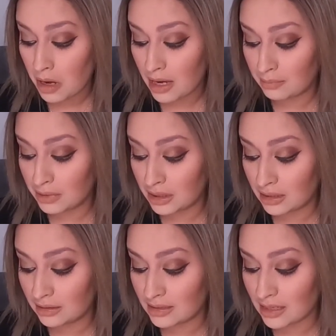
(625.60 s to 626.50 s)
La
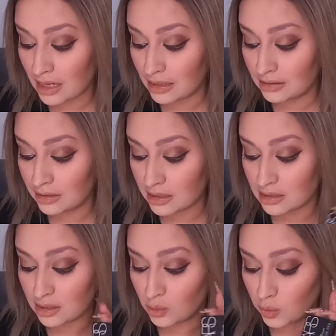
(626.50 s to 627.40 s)
mini te sale en
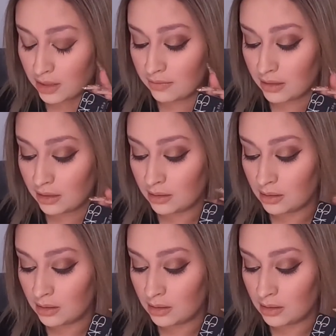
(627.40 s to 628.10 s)
19.